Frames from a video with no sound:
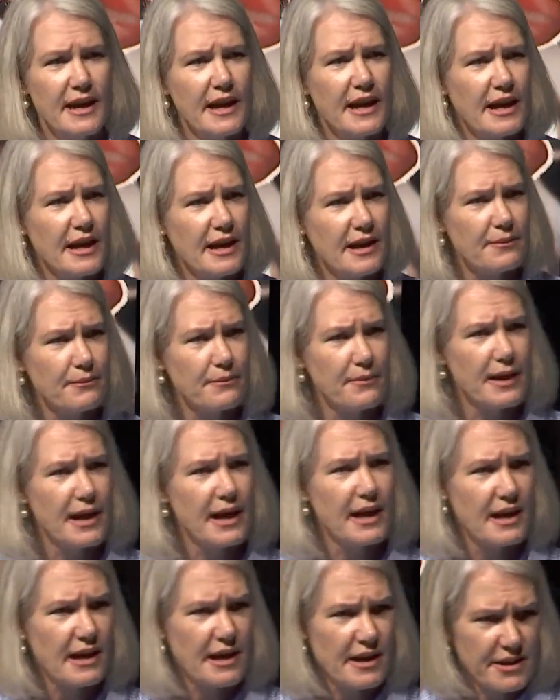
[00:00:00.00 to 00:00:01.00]

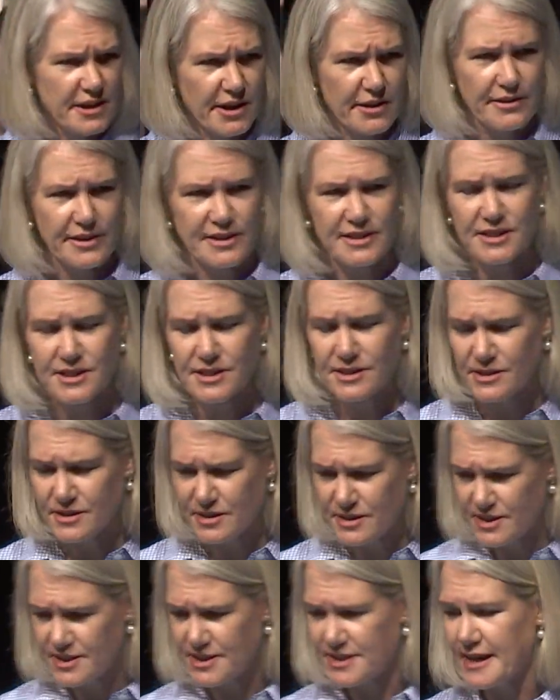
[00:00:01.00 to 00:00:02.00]
are going to
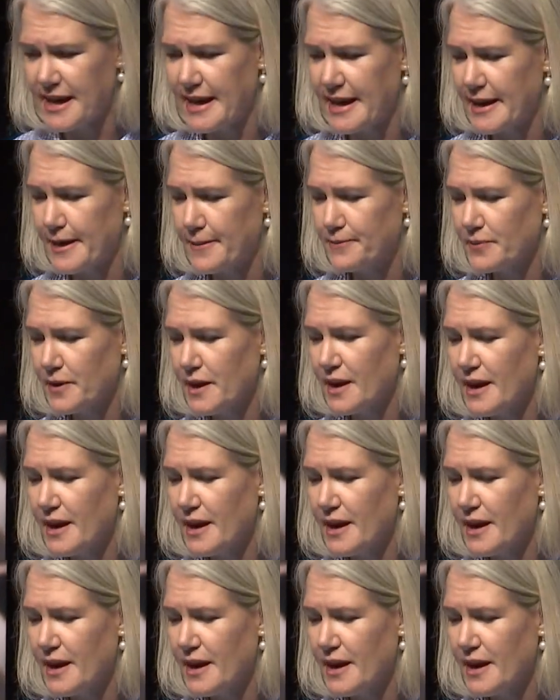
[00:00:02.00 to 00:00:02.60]
say.